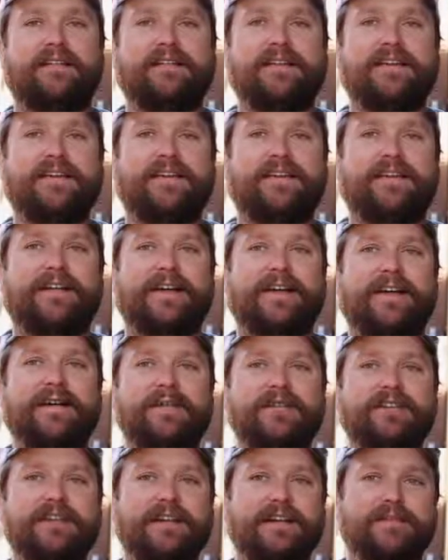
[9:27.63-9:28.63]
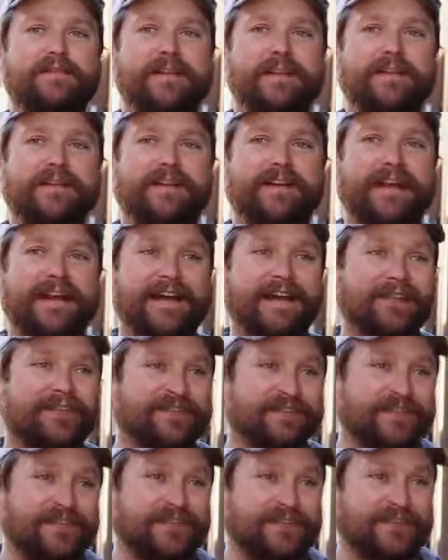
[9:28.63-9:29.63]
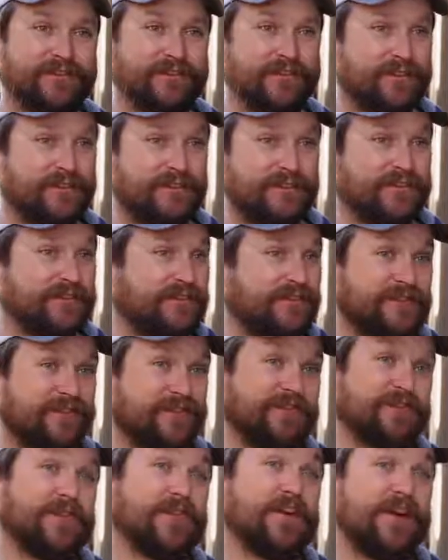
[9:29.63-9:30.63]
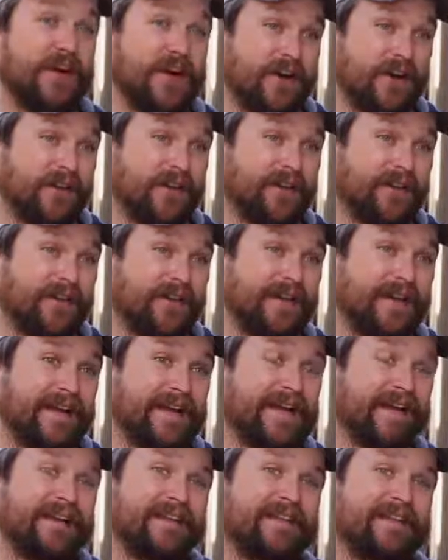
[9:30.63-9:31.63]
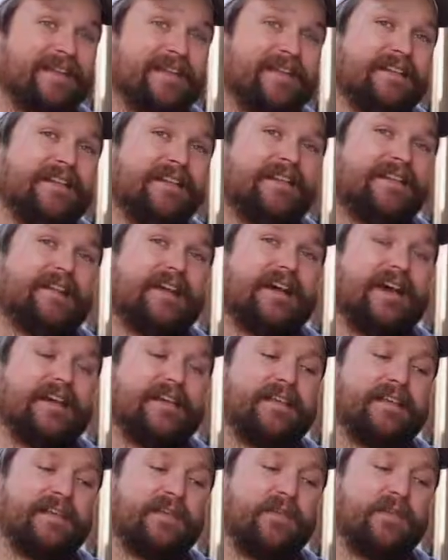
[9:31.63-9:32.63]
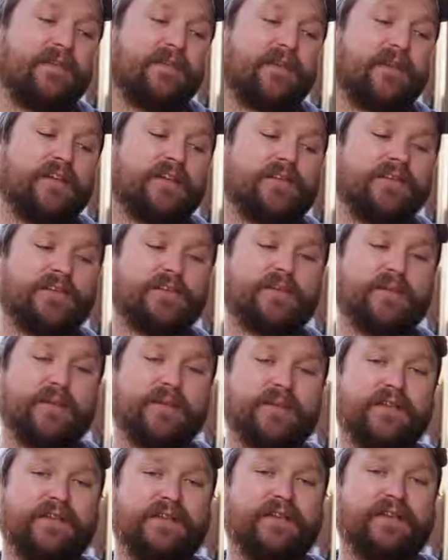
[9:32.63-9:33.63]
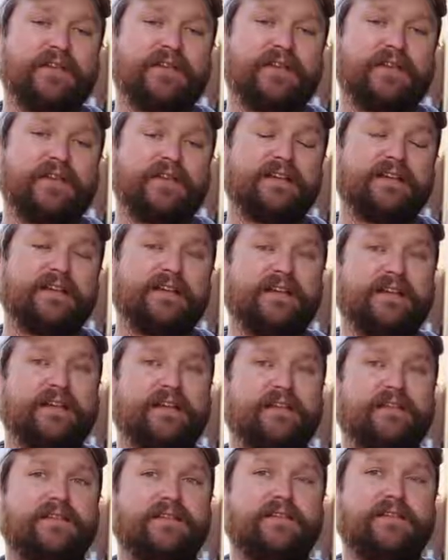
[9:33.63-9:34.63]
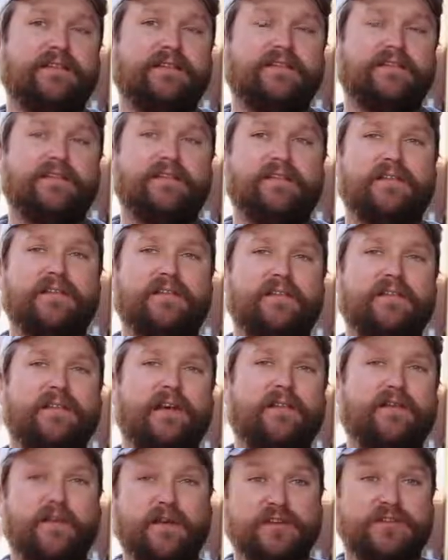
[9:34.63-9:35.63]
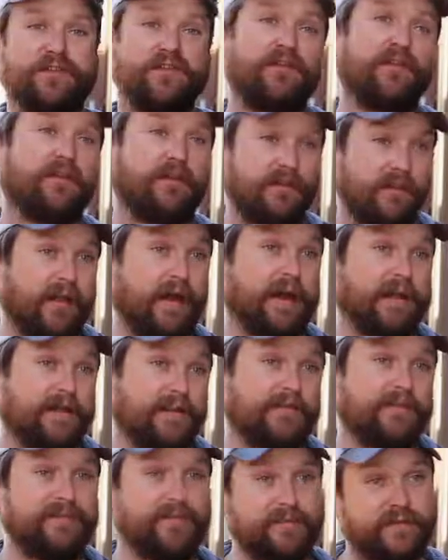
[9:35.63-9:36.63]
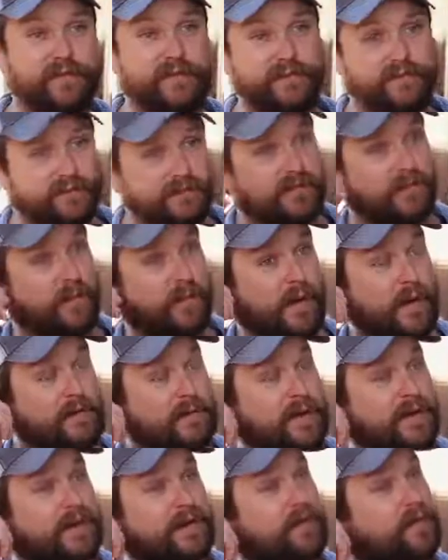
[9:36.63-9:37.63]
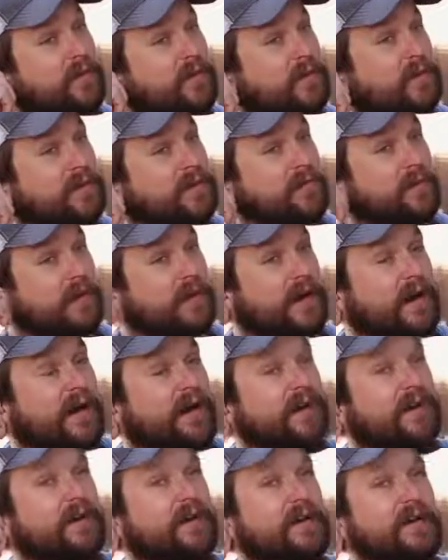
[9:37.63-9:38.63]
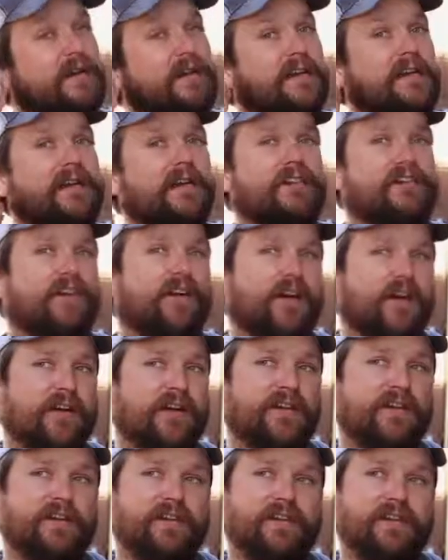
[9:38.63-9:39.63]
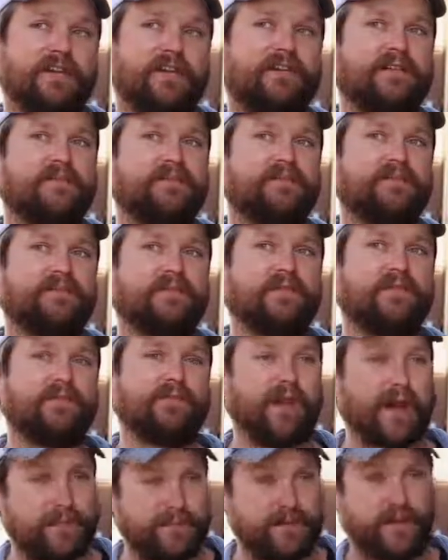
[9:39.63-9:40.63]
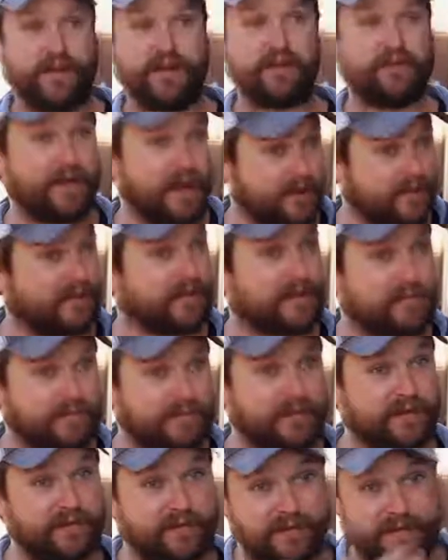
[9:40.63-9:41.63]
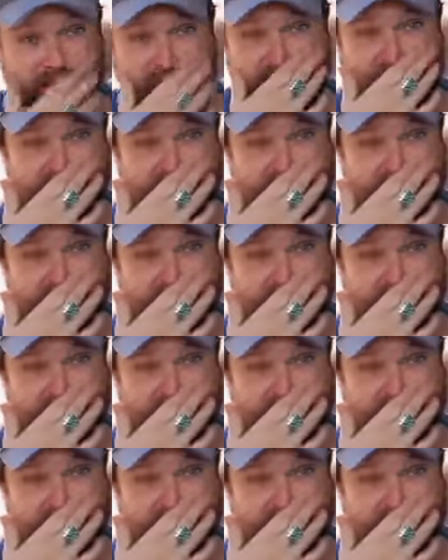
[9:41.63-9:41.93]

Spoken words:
I wish I had a better answer, because the short version is no. And I think whole cluster is one of those things of which there are a lot of in the winemaking world, where it's hard to wrap your head around it completely.